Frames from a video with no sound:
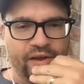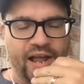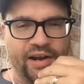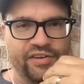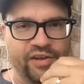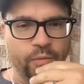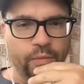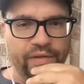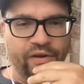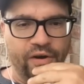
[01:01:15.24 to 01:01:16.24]
how to deal
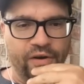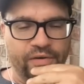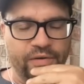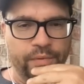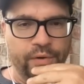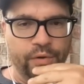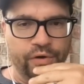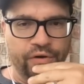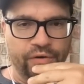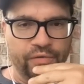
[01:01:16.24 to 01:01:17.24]
with our
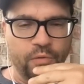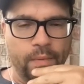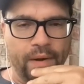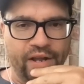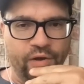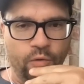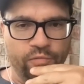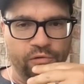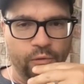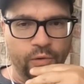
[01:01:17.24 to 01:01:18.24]
computer robot
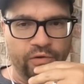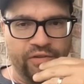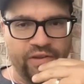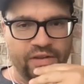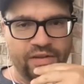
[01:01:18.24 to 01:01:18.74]
overlords.